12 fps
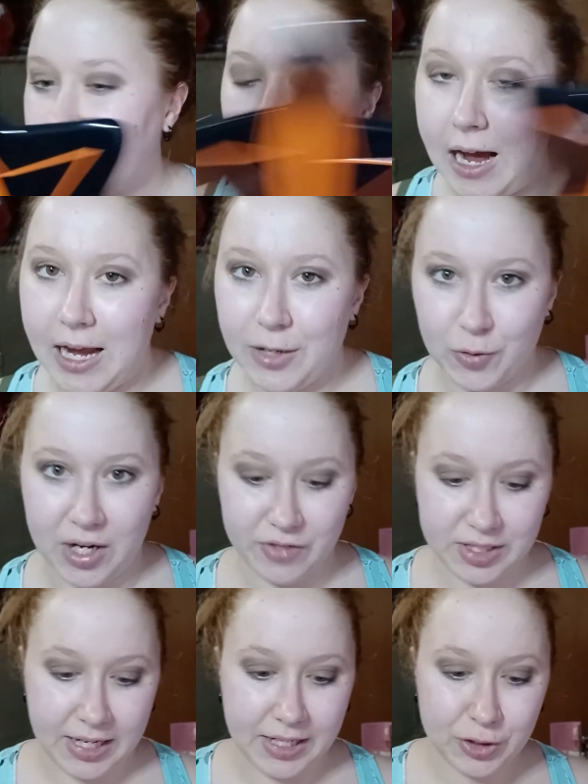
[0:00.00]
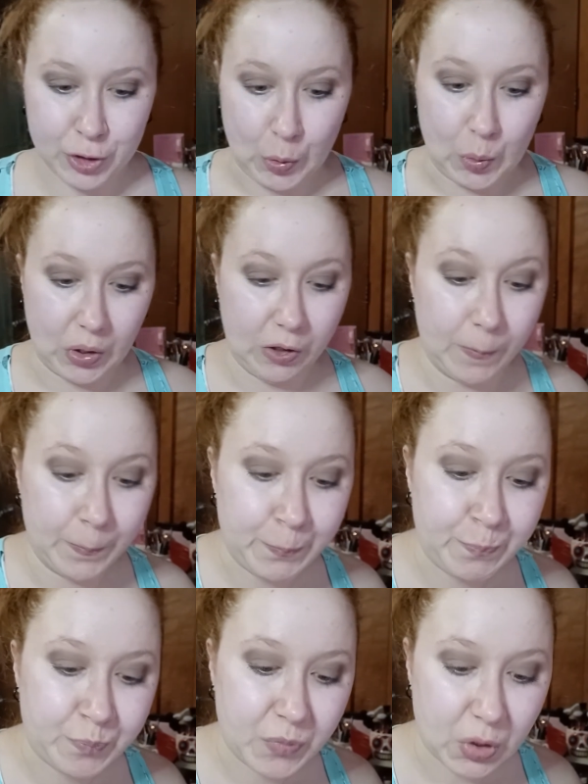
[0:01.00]
I gravitate toward
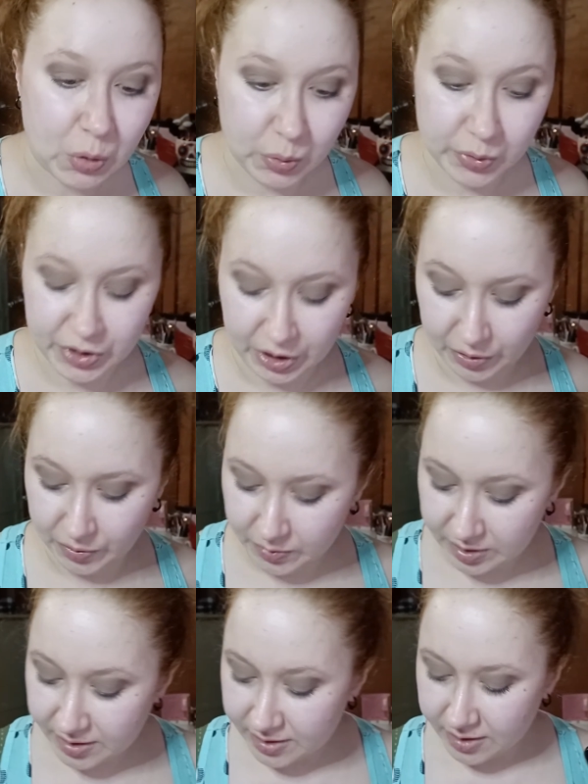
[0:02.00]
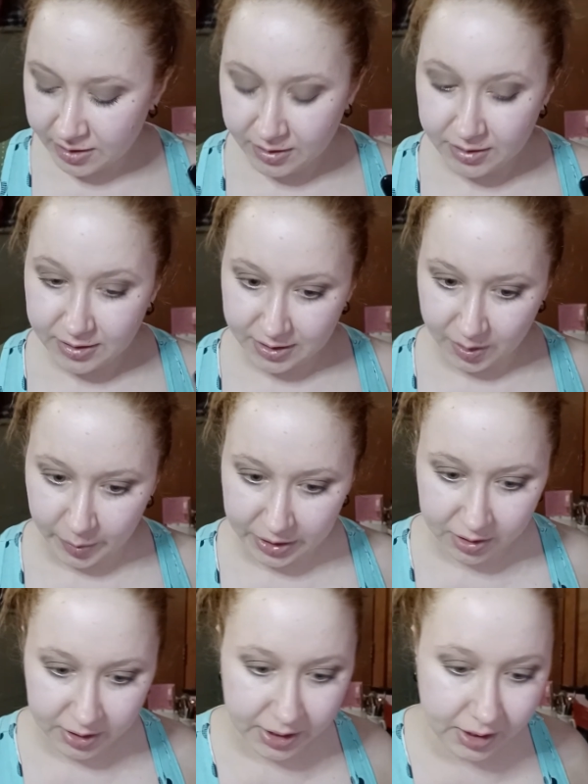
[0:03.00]
cool tones
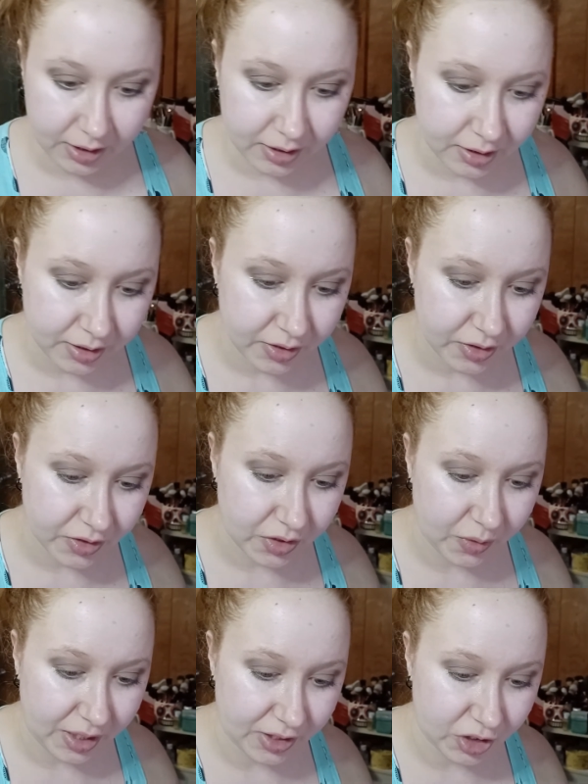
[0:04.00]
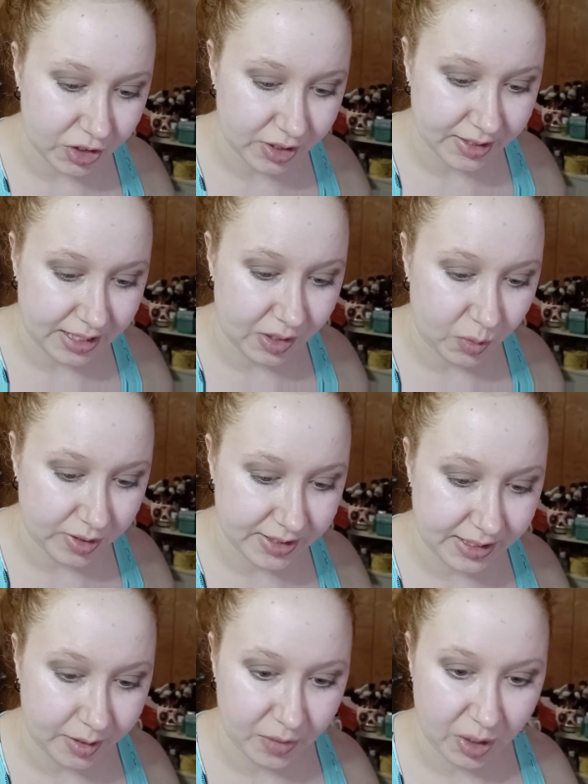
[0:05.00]
typically. So that's just kind of what's
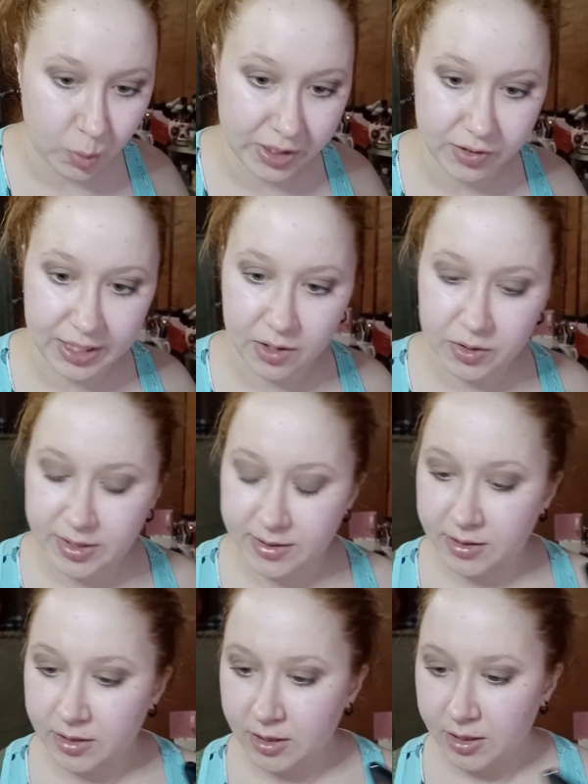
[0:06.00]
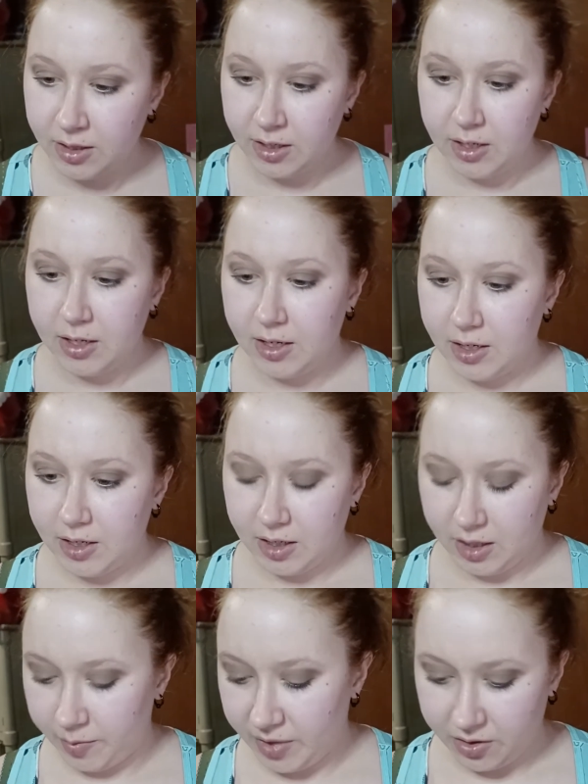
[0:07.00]
in my wheelhouse.
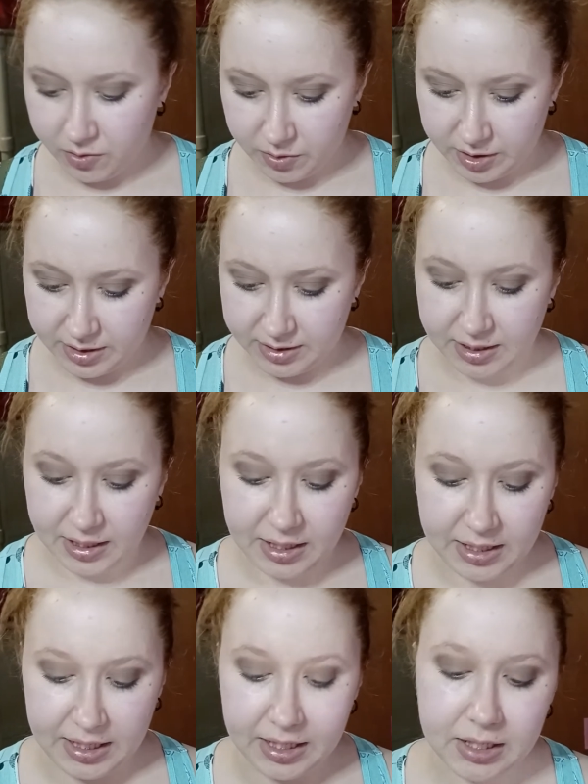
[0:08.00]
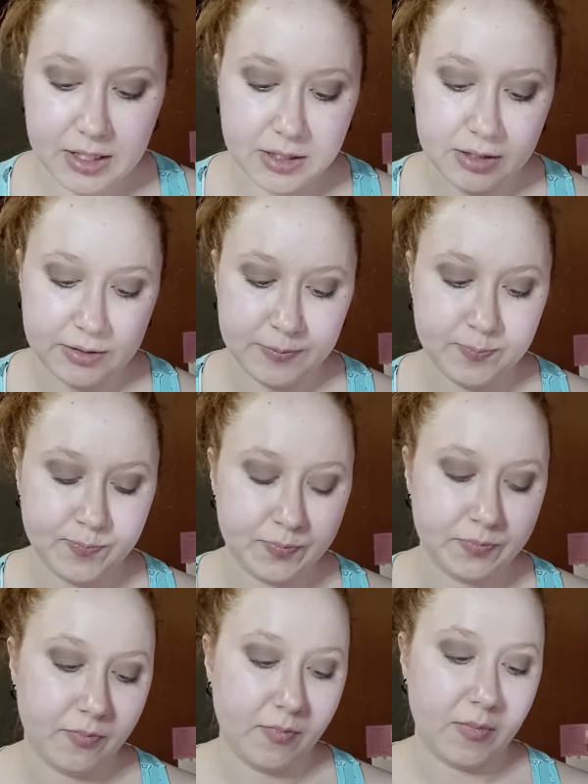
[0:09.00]
I'm now going to take
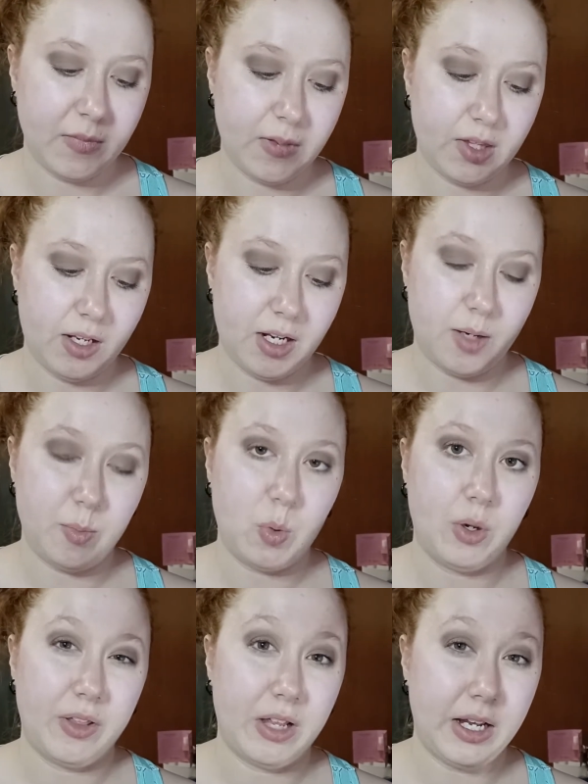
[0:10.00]
a more